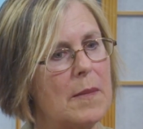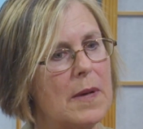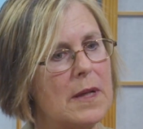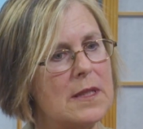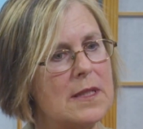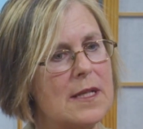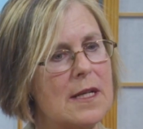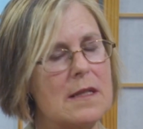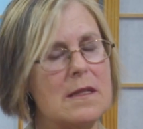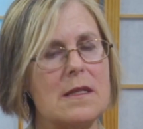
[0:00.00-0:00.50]

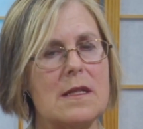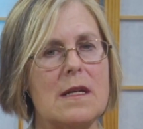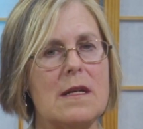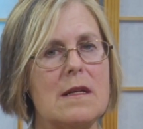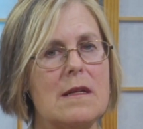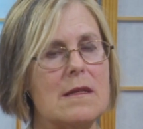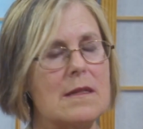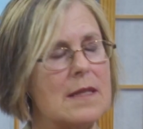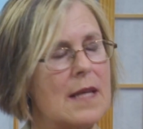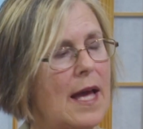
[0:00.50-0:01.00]

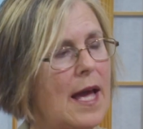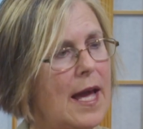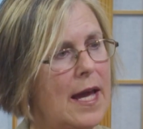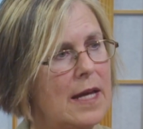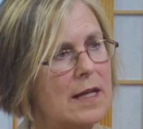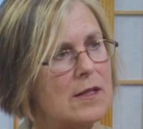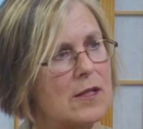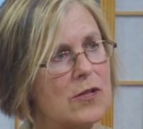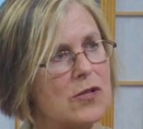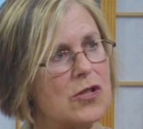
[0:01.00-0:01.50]
attendees
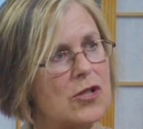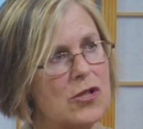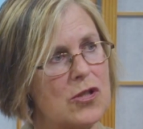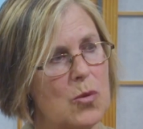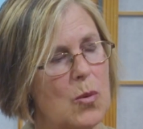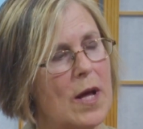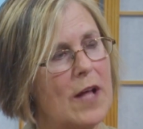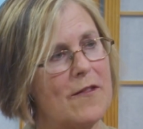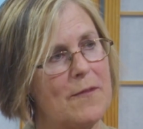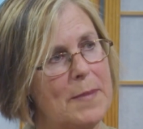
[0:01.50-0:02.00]
8 to
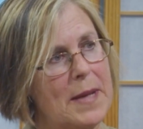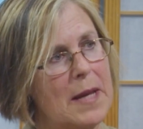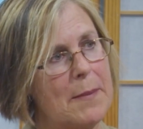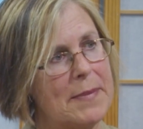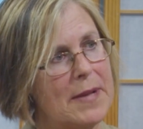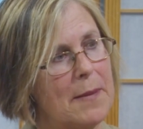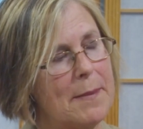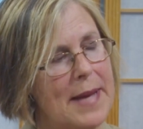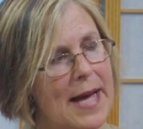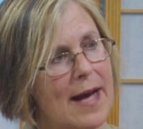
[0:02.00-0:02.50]
12
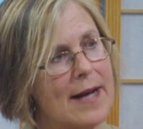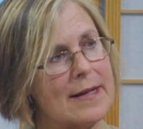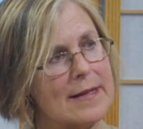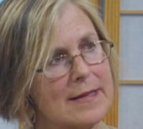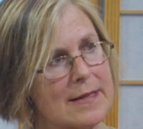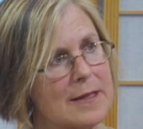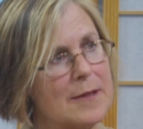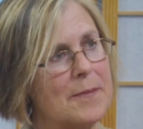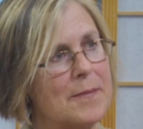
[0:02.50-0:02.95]
people max.